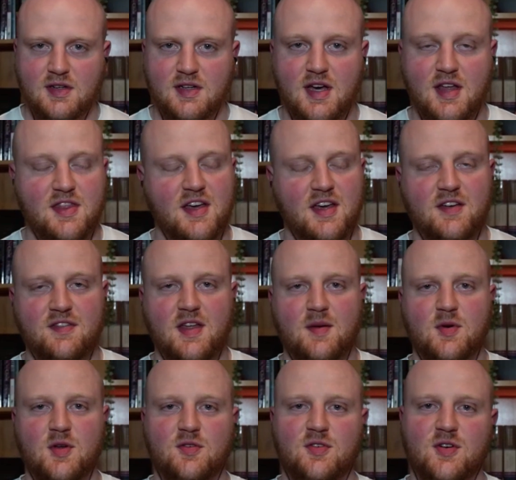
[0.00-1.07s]
Yeah, thank you for
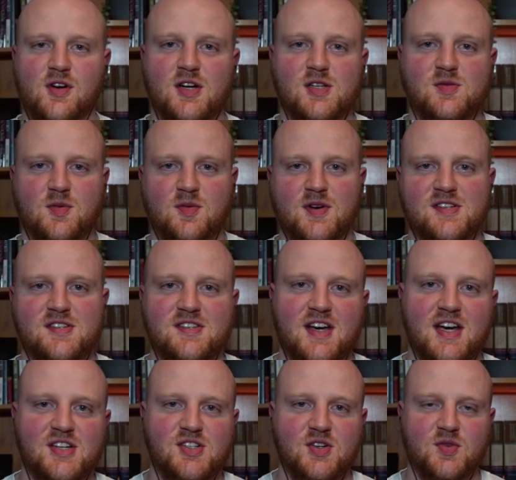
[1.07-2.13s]
that beautiful gospel
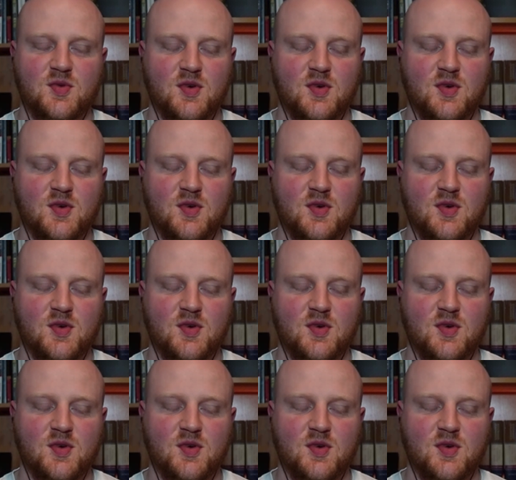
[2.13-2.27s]
presentation.